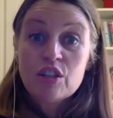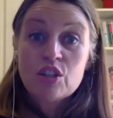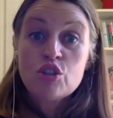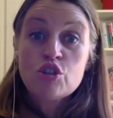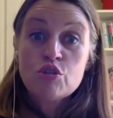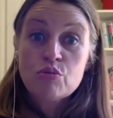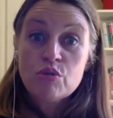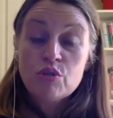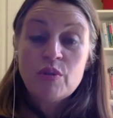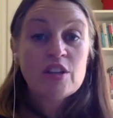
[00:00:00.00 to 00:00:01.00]

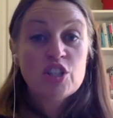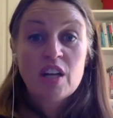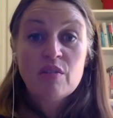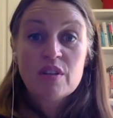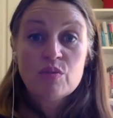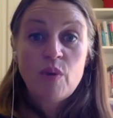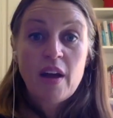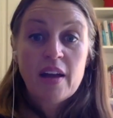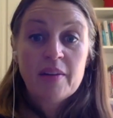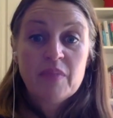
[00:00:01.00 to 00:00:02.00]
true and generous
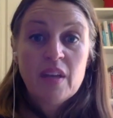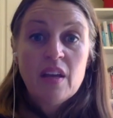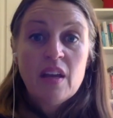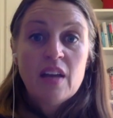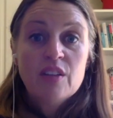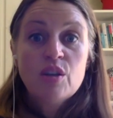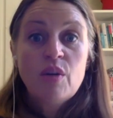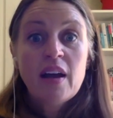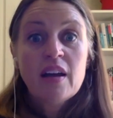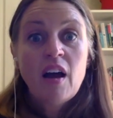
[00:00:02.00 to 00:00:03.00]
way. And so
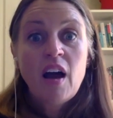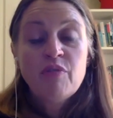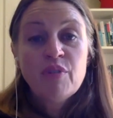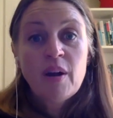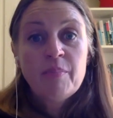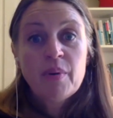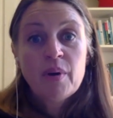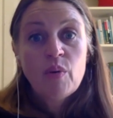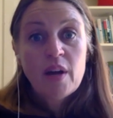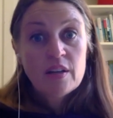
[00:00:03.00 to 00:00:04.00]
I offer up a
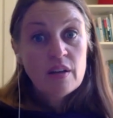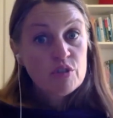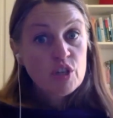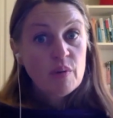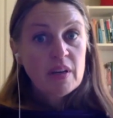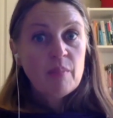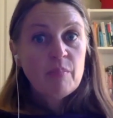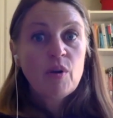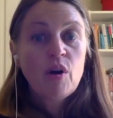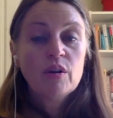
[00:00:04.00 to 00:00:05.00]
way of showing up
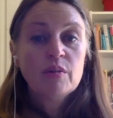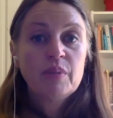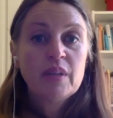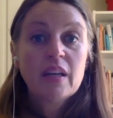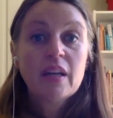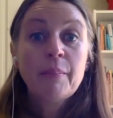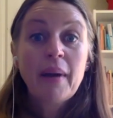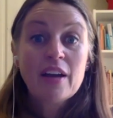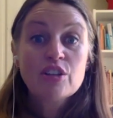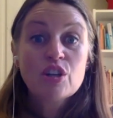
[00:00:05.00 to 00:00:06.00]
called being a
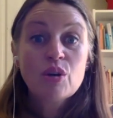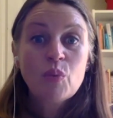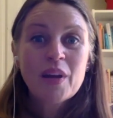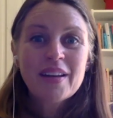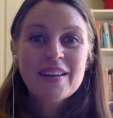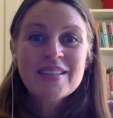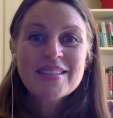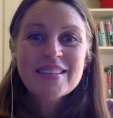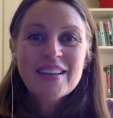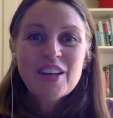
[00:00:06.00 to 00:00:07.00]
compassionate witness,
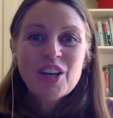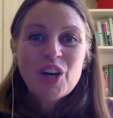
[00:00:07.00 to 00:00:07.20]
which